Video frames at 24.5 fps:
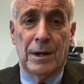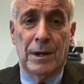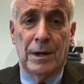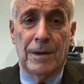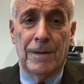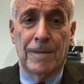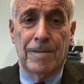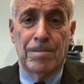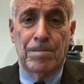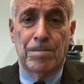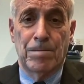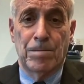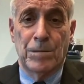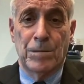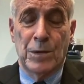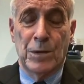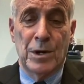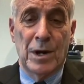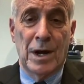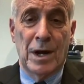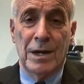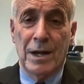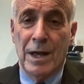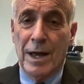
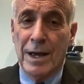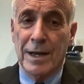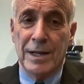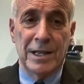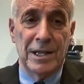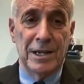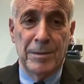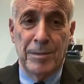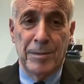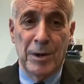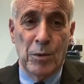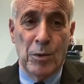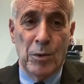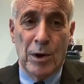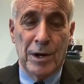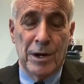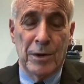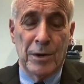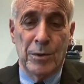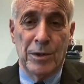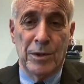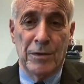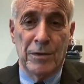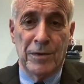you're not likely to be
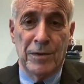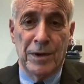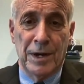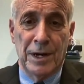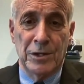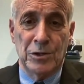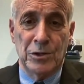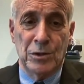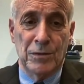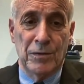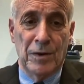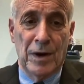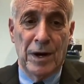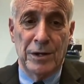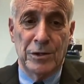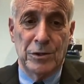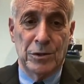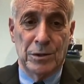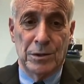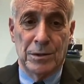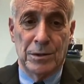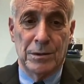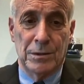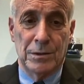working with a financial
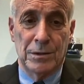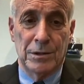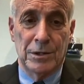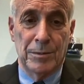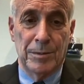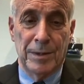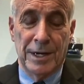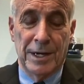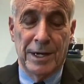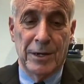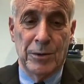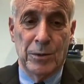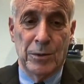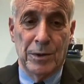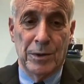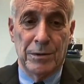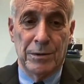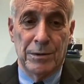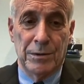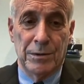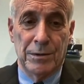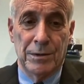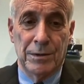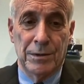advisor to begin
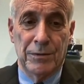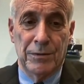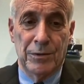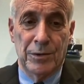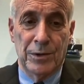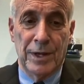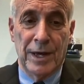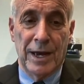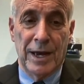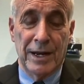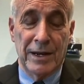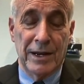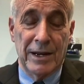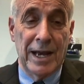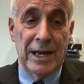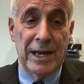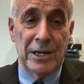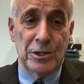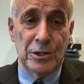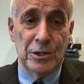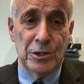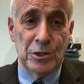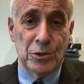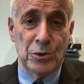with, if you're that
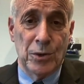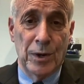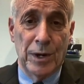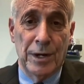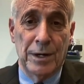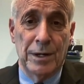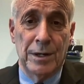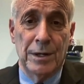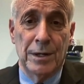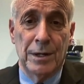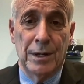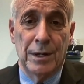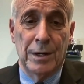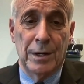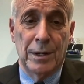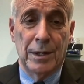cash constrained.